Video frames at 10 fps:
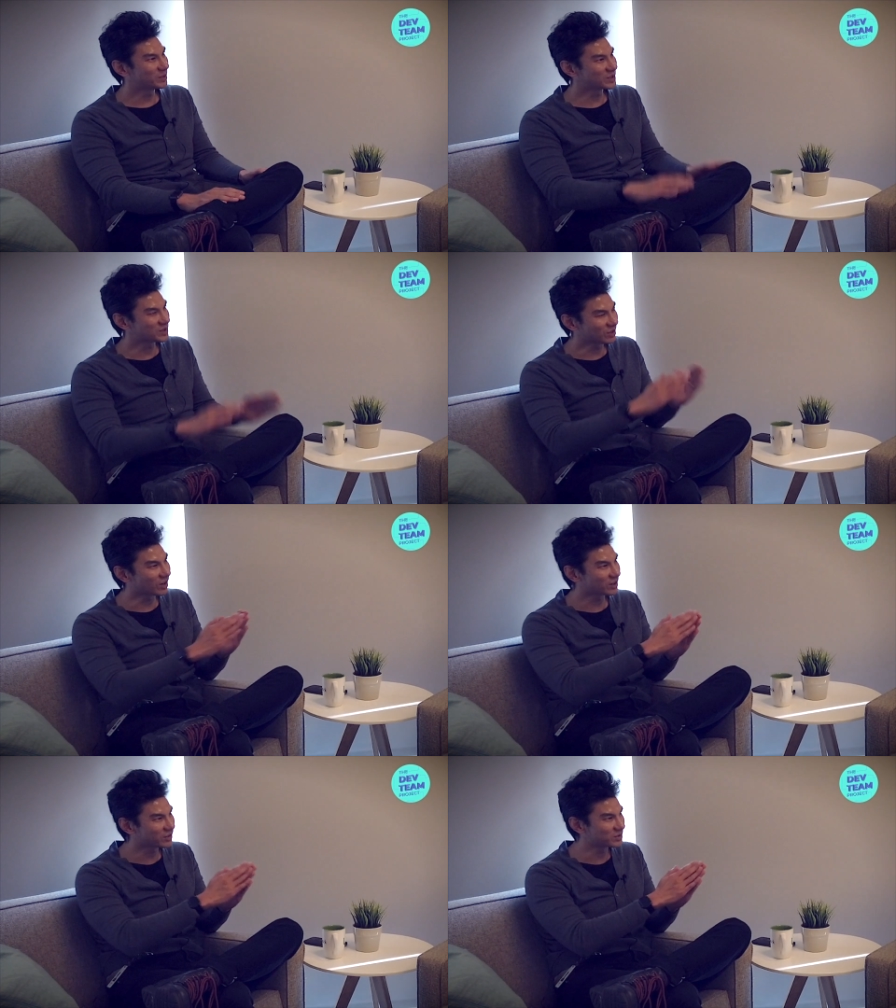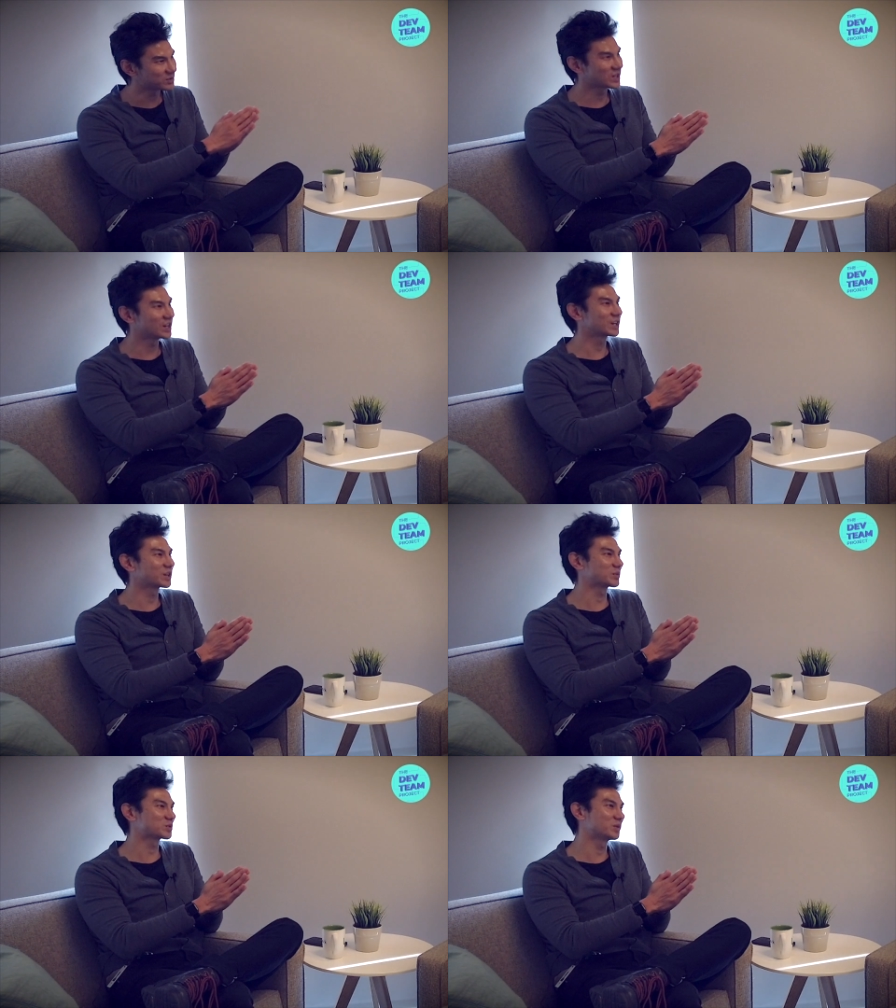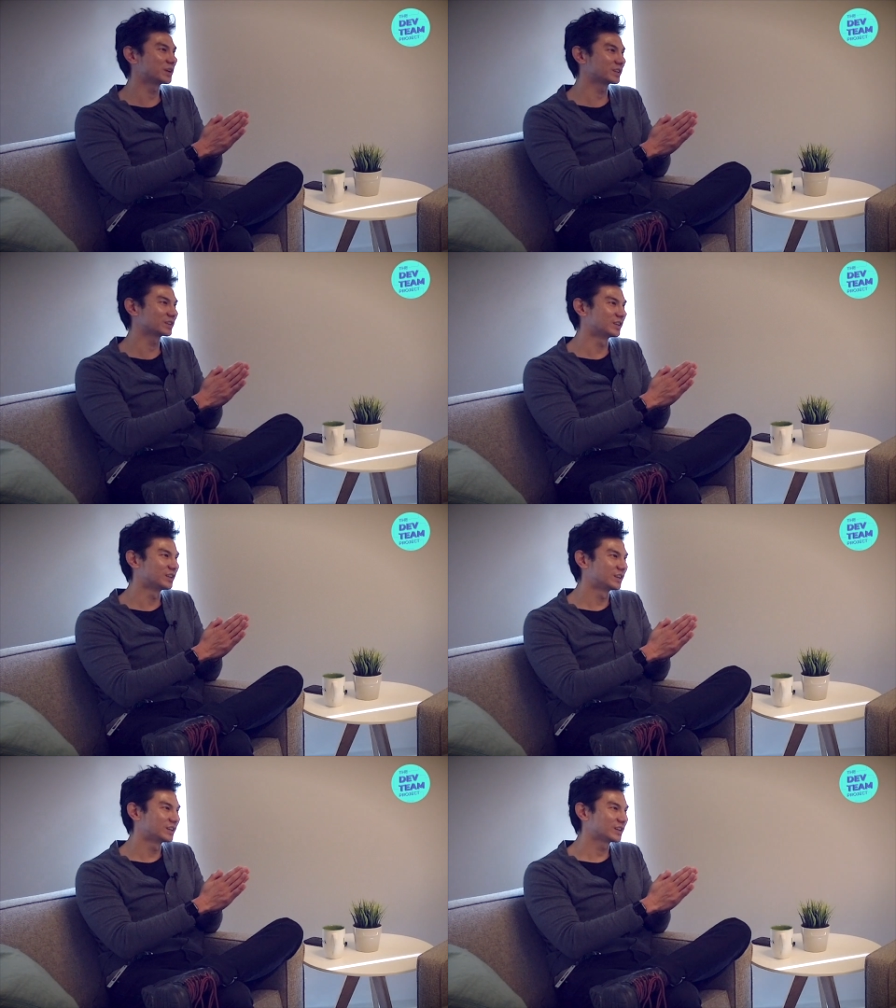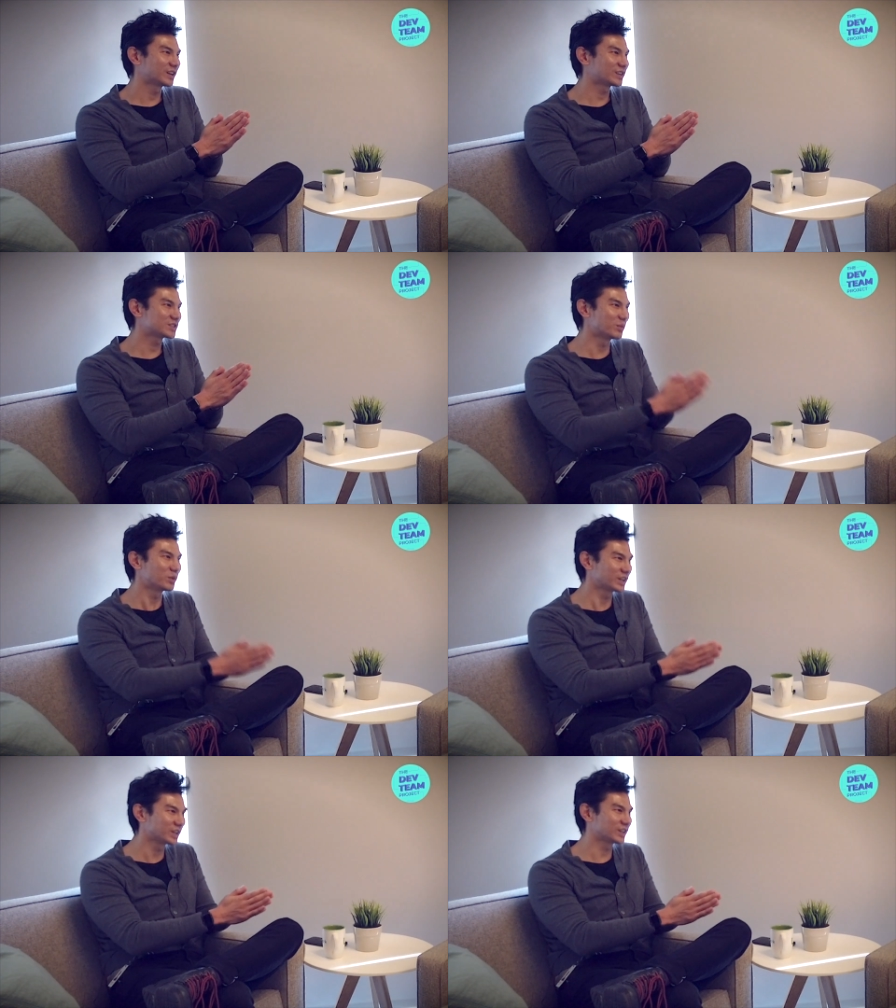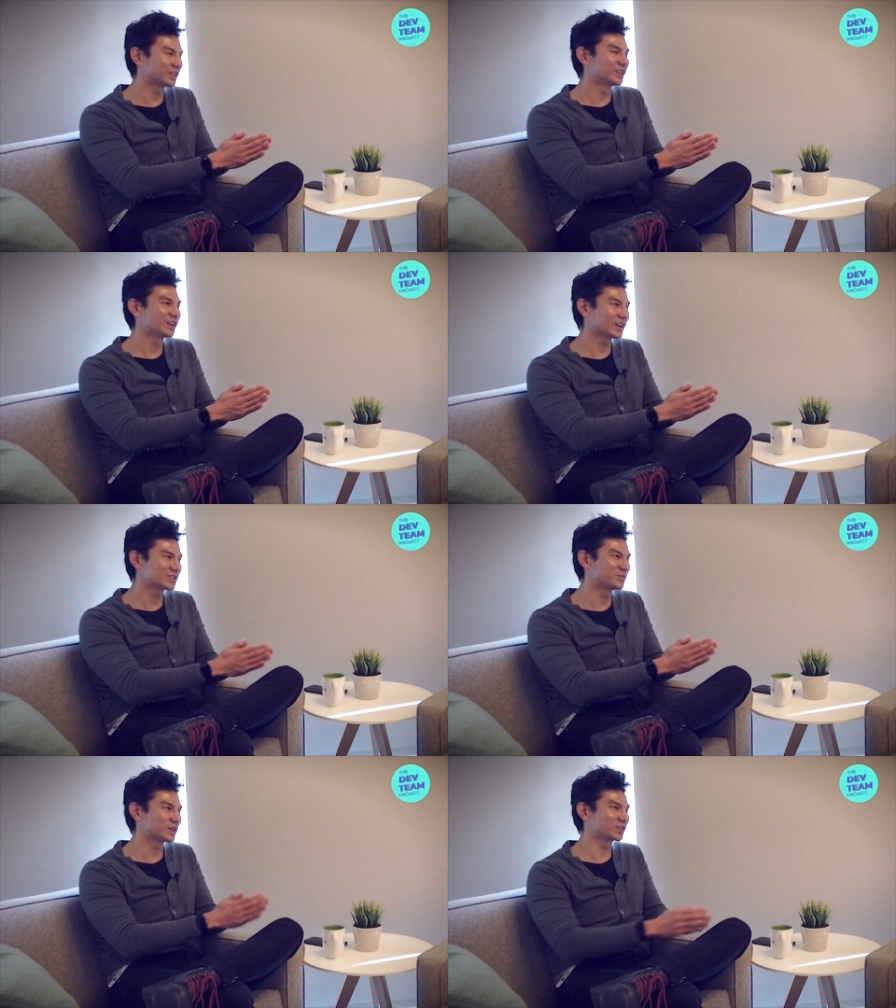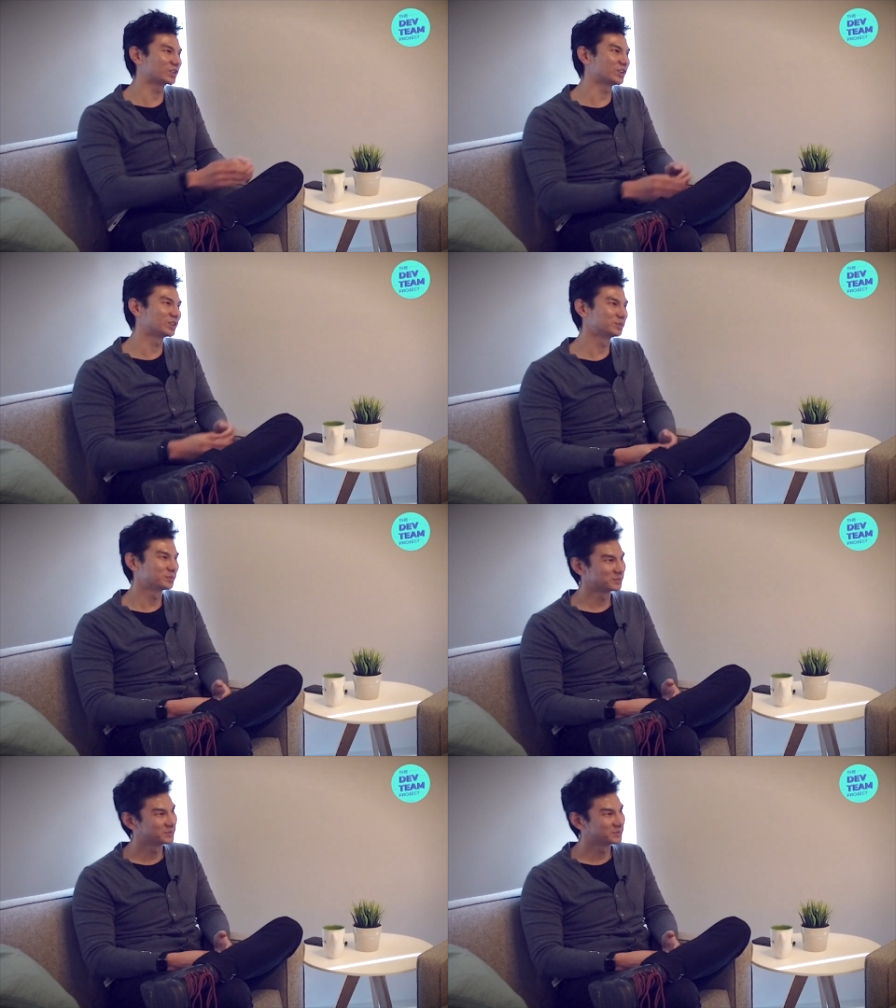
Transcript: Because there are those times when somebody has to make the call.